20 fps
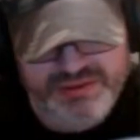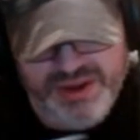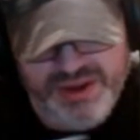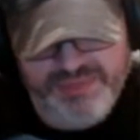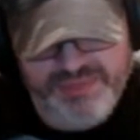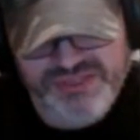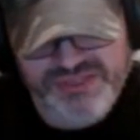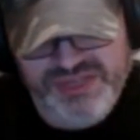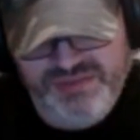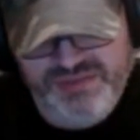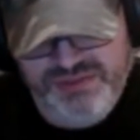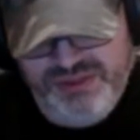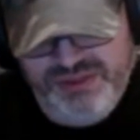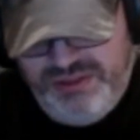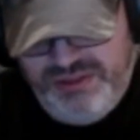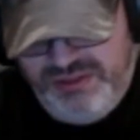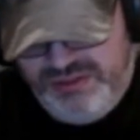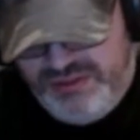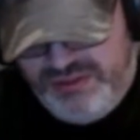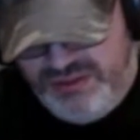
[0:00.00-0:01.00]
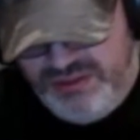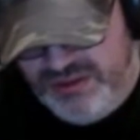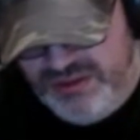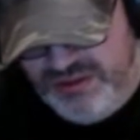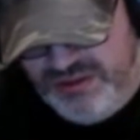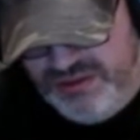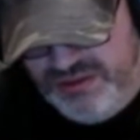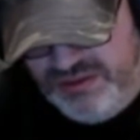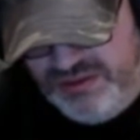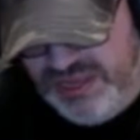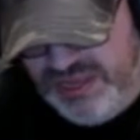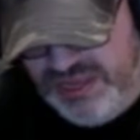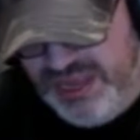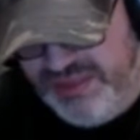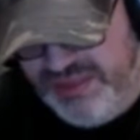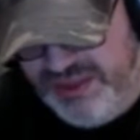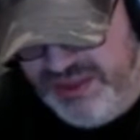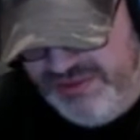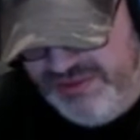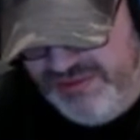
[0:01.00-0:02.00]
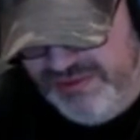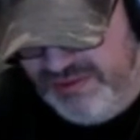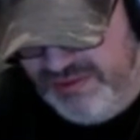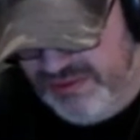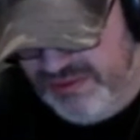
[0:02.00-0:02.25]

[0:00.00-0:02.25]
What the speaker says: I'm just giving you the highlights.